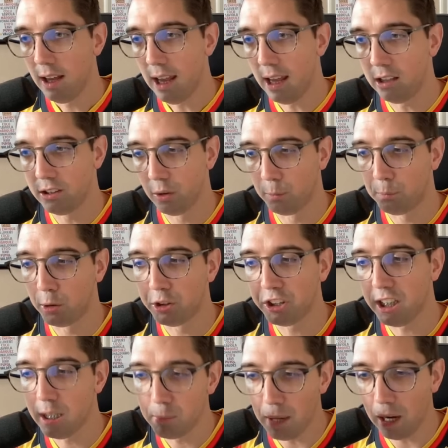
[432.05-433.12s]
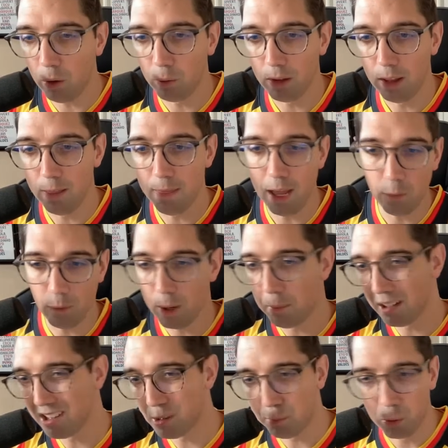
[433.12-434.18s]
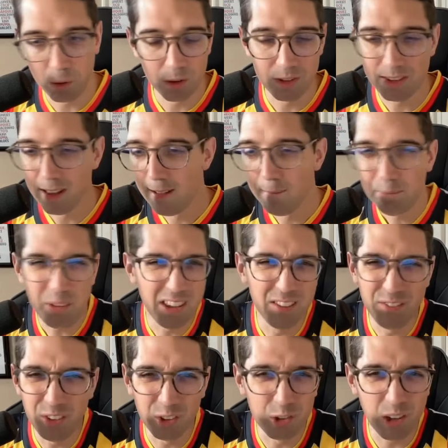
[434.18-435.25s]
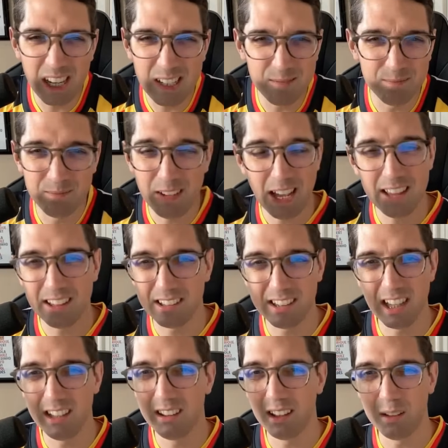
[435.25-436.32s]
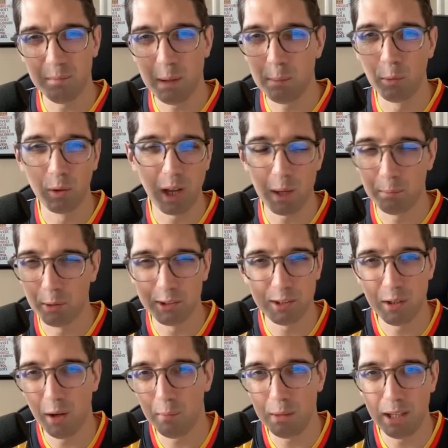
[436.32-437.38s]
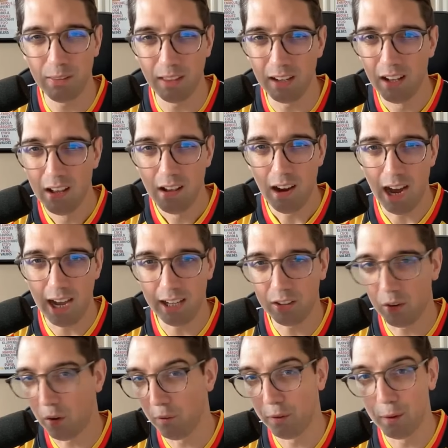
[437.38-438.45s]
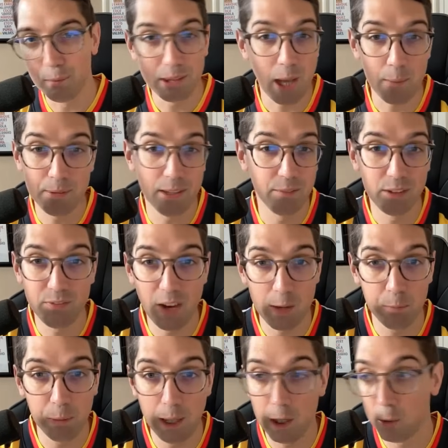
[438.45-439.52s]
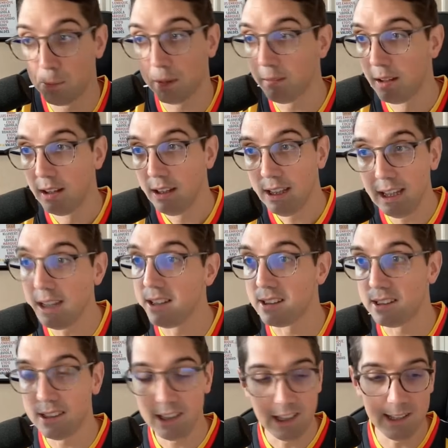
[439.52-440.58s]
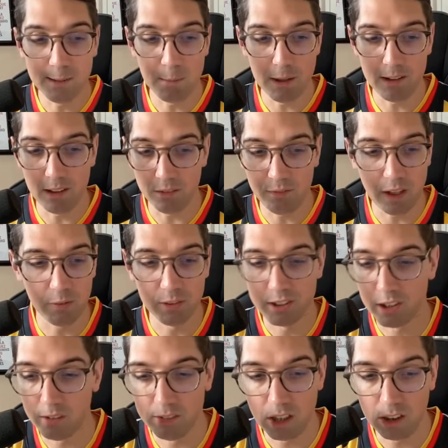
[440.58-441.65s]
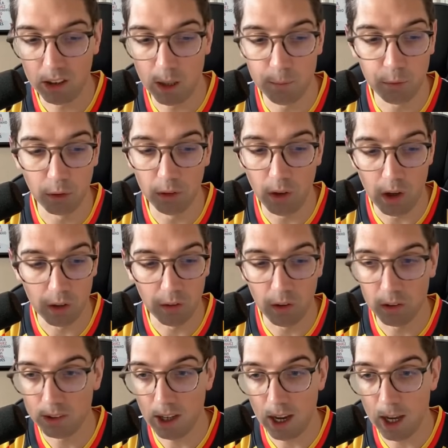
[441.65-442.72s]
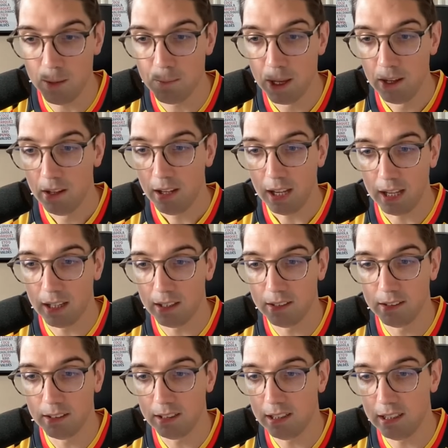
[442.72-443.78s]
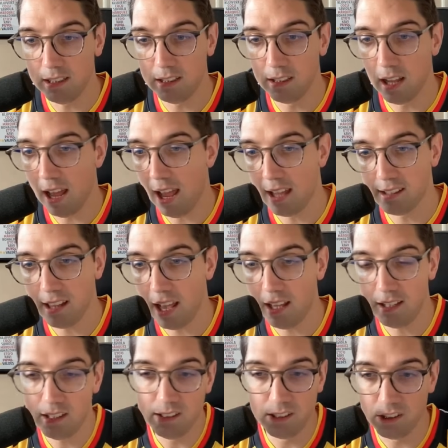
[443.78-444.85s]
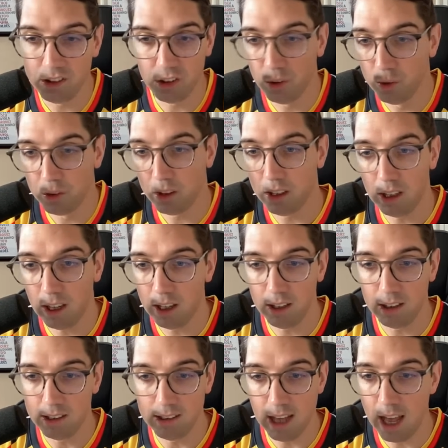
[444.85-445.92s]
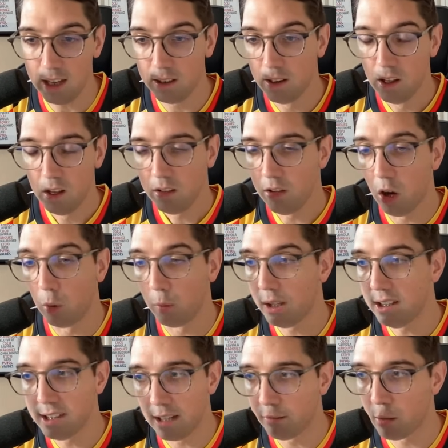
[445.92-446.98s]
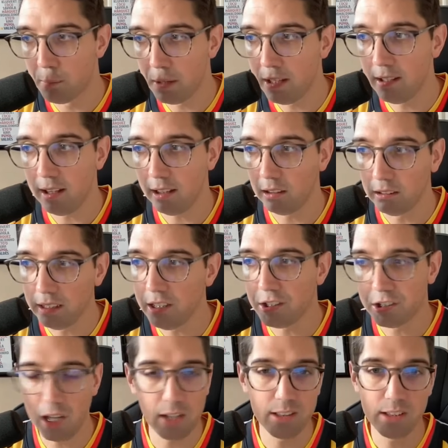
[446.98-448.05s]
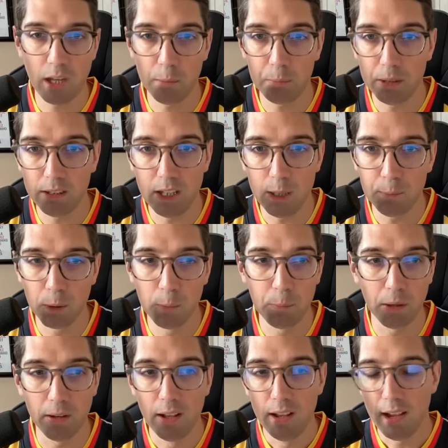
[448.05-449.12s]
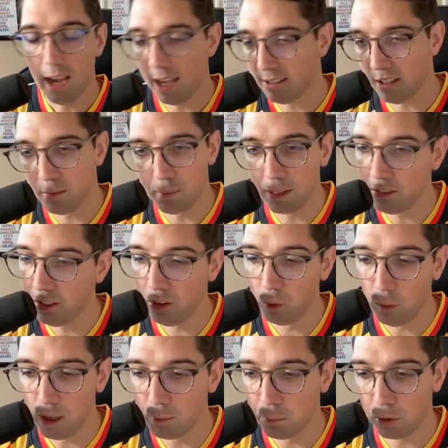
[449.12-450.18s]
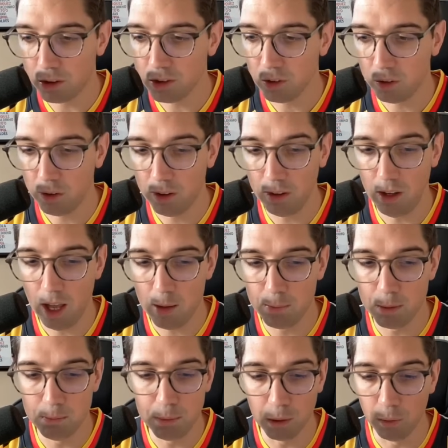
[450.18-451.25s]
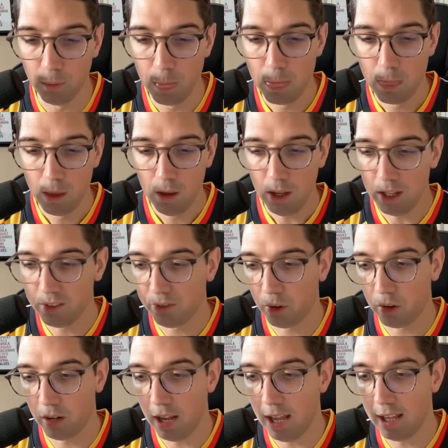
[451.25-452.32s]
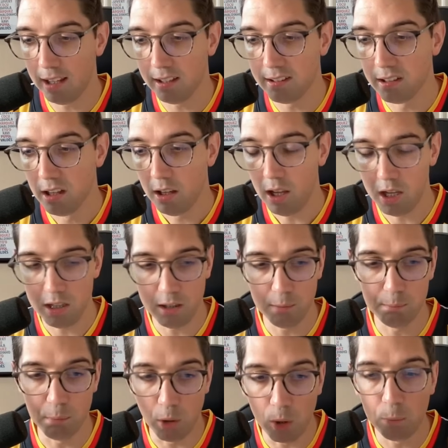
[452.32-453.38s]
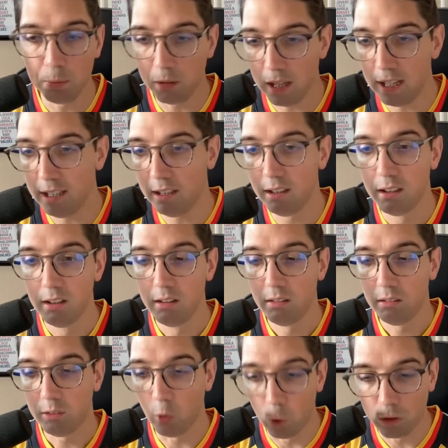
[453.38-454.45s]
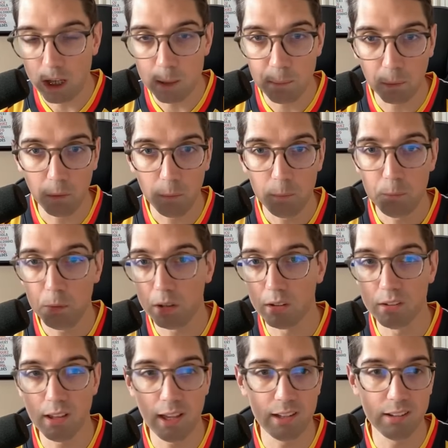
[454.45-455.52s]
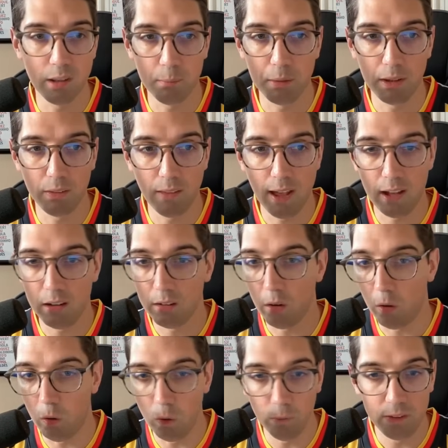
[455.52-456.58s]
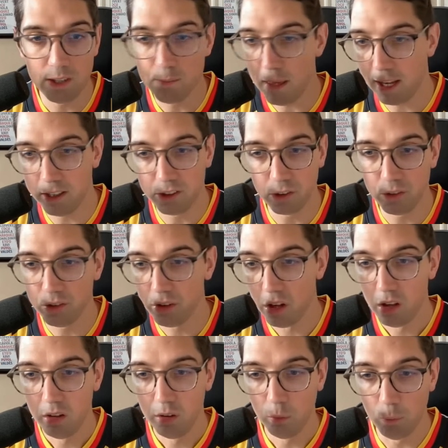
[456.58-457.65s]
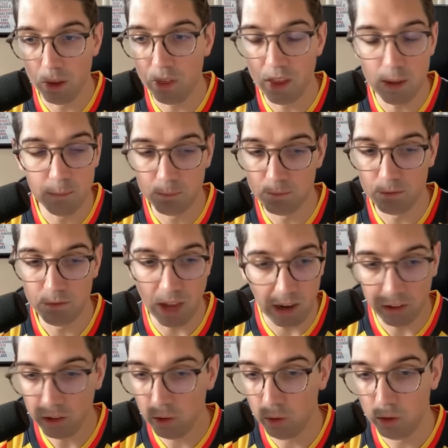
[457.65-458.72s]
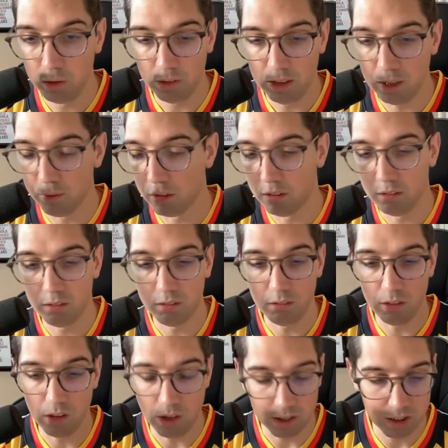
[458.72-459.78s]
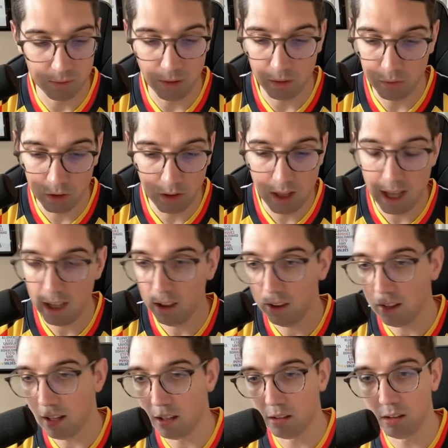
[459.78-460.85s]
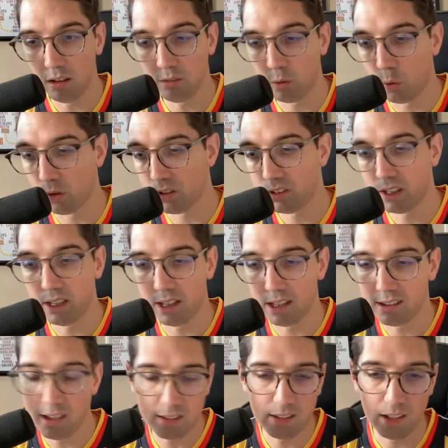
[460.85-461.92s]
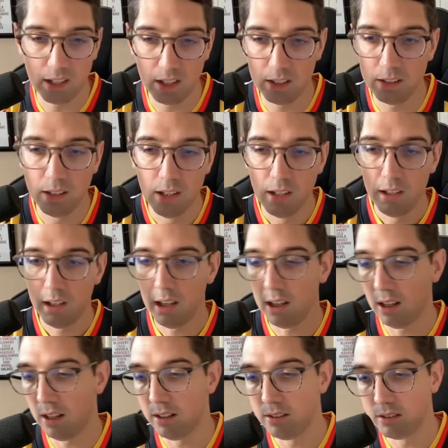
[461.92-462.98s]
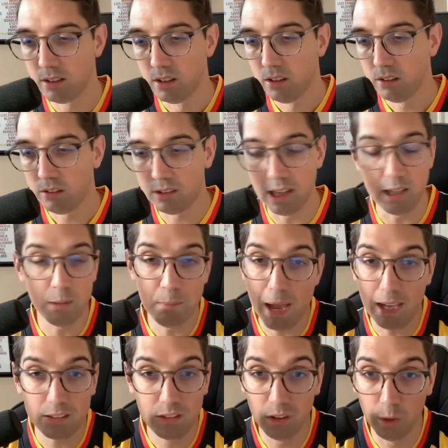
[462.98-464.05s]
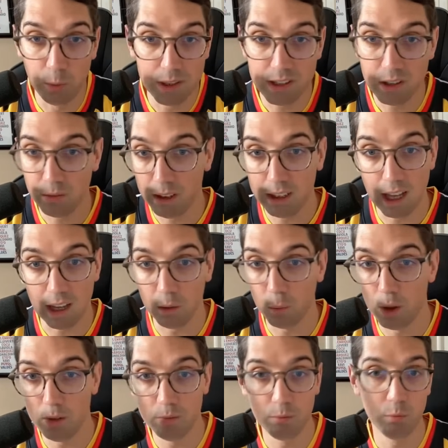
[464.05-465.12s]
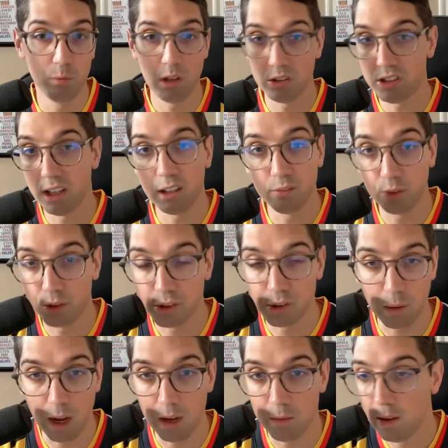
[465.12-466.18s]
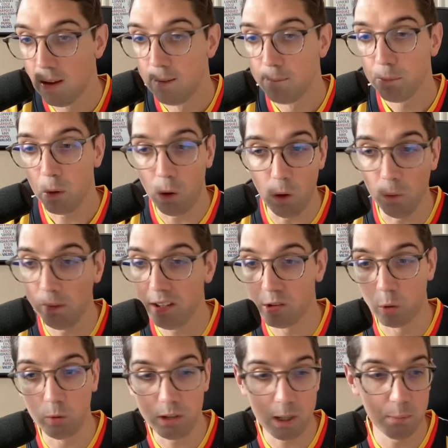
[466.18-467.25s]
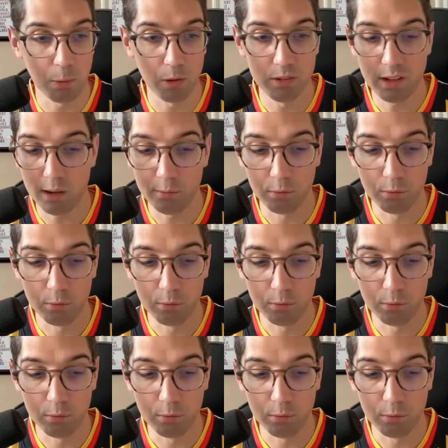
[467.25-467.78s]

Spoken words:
And so pushing him out in that way by the supporters doesn't feel great. As I said, people kind of pushing on me that I called him a top 75 player, but he is. He's been a faithful servant of the club for a long, long time, and he has had his issues in net. No, he's never been an elite shot-stopping keeper, but as I mentioned, the way that Barcelona had been built as far as a ball-playing goalkeeper, because that is something that all these managers with him valued, even Ernesto Valverde and, of course, Quique Setien, and dating back to Luis Enrique when Ter Stegen first arrived. All these goalkeepers